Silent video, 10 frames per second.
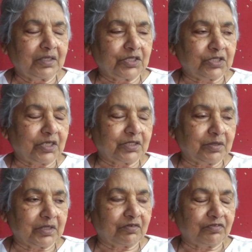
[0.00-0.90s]
the
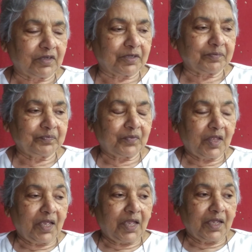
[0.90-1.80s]
states are far.
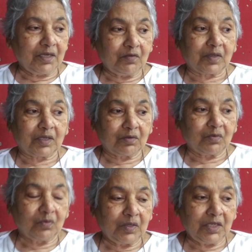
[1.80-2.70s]
Anyway,
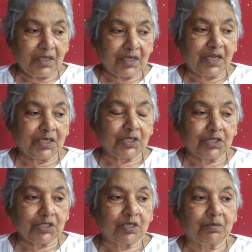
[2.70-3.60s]
we landed
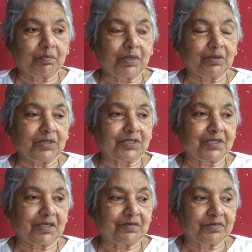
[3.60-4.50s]
in São Paulo
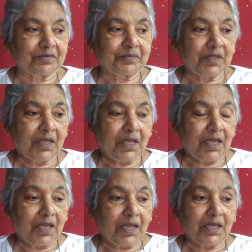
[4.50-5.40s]
itself.
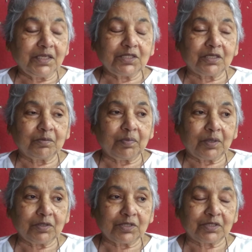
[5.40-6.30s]
And in São
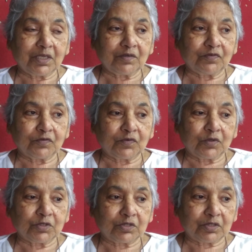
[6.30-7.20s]
Paulo itself, of
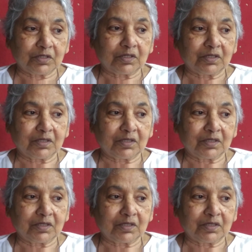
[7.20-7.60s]
course,